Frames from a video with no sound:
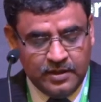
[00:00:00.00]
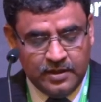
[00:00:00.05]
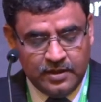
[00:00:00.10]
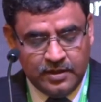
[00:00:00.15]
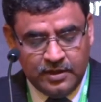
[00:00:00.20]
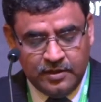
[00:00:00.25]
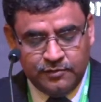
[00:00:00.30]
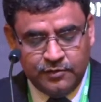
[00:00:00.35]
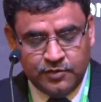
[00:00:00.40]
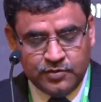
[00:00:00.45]

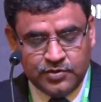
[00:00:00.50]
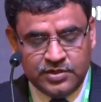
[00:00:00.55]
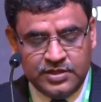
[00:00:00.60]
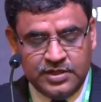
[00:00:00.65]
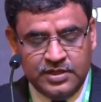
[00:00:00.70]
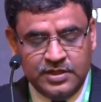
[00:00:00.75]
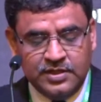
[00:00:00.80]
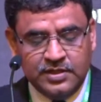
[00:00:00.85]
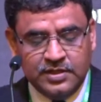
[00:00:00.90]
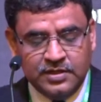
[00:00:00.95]
If you
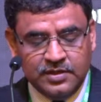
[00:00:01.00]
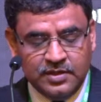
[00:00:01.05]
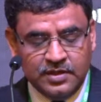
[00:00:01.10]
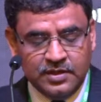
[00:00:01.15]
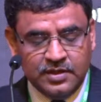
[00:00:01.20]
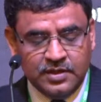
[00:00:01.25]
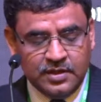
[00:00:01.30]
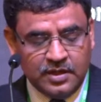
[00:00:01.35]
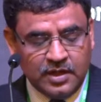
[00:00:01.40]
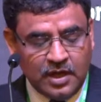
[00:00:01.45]
see
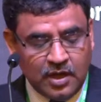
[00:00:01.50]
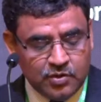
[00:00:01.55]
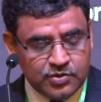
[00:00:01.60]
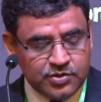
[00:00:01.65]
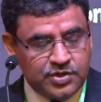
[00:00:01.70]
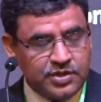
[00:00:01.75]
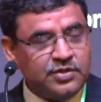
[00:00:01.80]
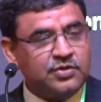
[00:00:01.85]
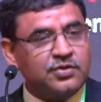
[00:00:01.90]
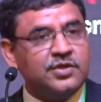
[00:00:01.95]

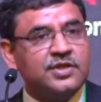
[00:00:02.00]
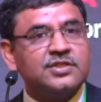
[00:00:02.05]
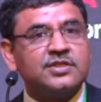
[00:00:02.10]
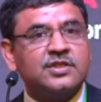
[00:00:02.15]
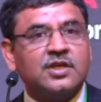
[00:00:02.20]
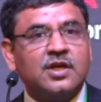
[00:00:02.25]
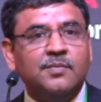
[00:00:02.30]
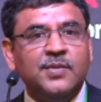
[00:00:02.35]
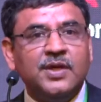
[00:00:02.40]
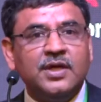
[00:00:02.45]
housing units
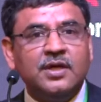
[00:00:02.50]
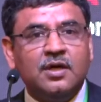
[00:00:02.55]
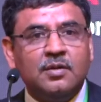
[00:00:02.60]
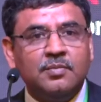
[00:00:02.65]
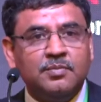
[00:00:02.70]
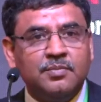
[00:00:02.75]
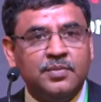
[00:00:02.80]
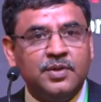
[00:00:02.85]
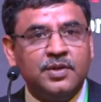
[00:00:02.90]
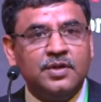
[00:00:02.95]
coming
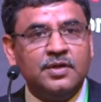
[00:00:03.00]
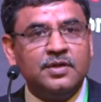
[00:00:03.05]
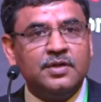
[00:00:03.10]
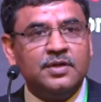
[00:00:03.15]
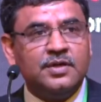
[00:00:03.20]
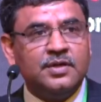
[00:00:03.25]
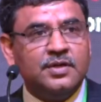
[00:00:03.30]
up,